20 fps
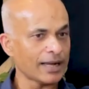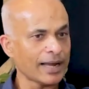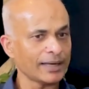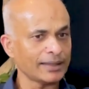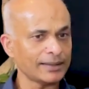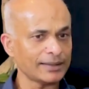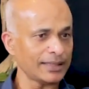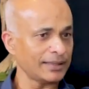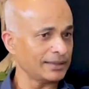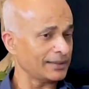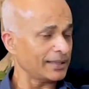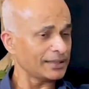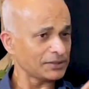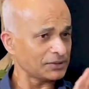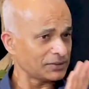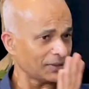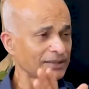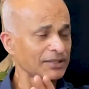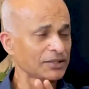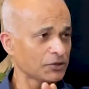And then there
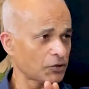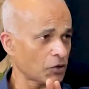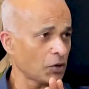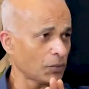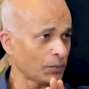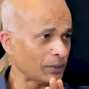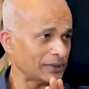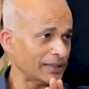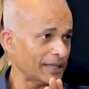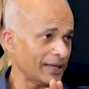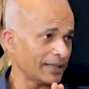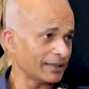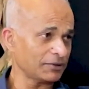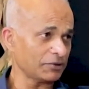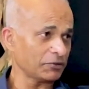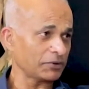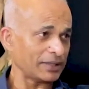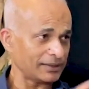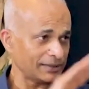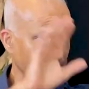is nothing wrong with that,
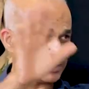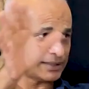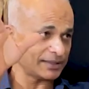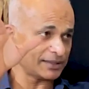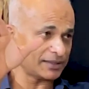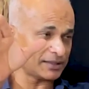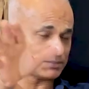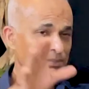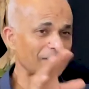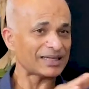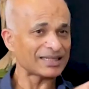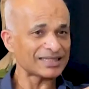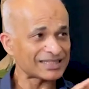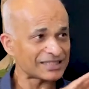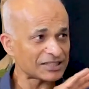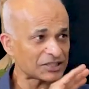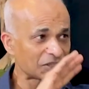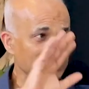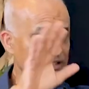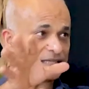okay, that it is, but it
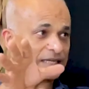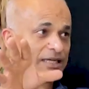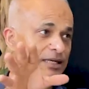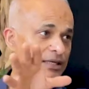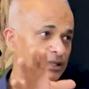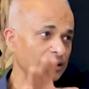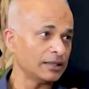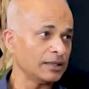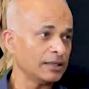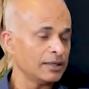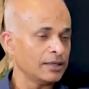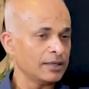is still